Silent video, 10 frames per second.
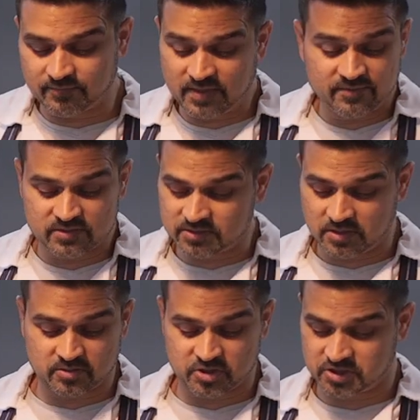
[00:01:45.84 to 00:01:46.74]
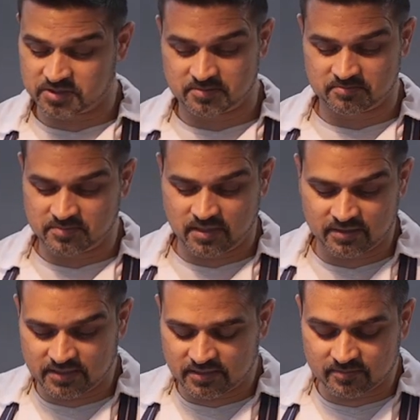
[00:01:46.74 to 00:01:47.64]
the flavours are just, I
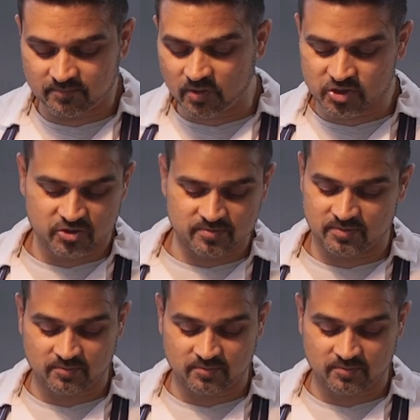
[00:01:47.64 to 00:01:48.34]
think, mushroom,